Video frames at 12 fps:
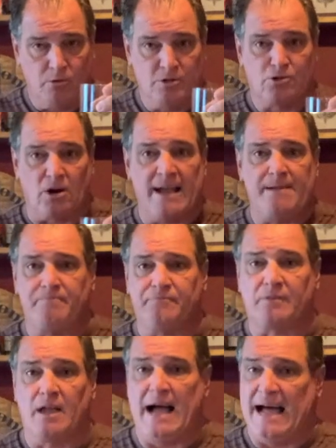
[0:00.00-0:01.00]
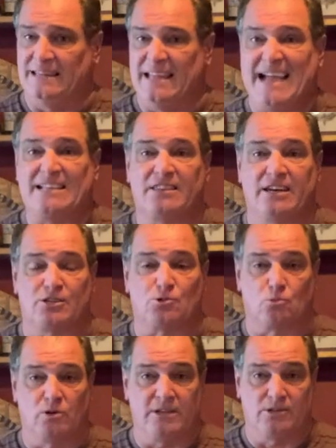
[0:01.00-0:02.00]
When you try it, I like that
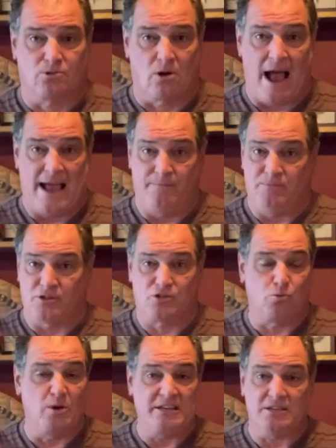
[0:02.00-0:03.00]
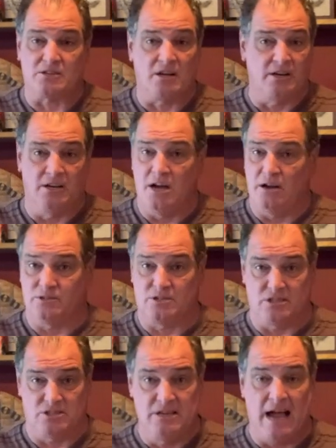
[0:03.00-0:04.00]
it's really dry. The sweetness on the nose
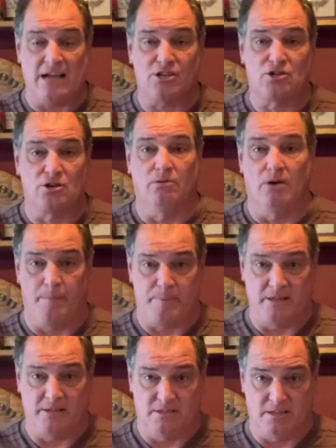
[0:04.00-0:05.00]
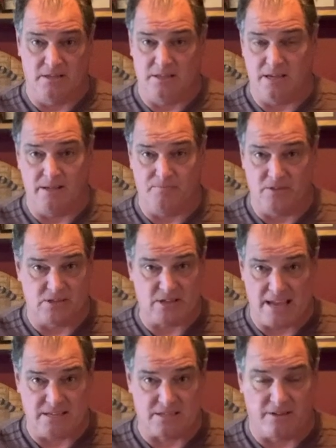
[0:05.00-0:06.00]
does not show up in the, the, the
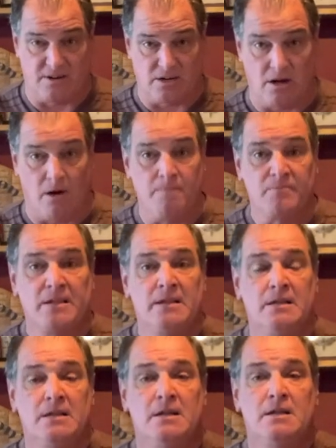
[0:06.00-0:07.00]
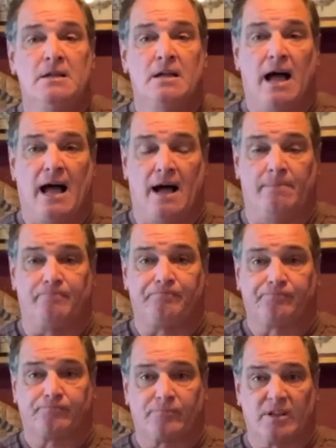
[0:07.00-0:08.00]
taste of it at all. Um,
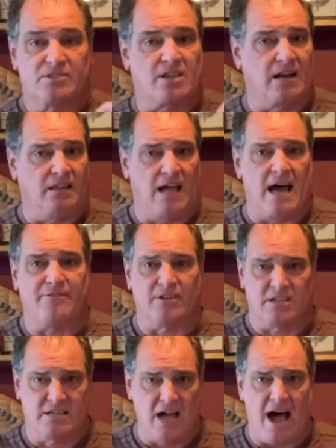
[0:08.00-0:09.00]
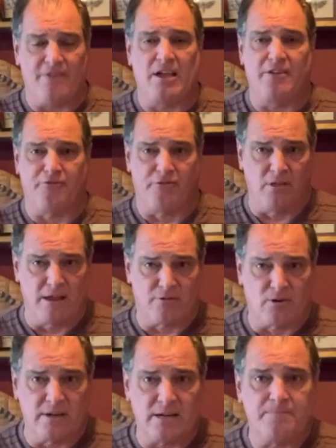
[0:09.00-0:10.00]
it's got a lot of agave
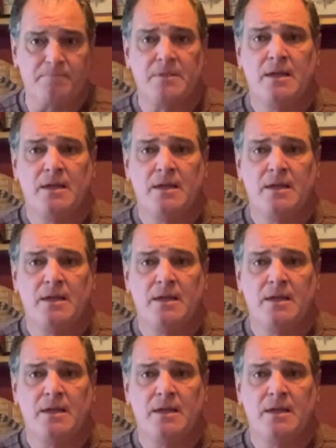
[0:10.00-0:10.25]
flavor in it.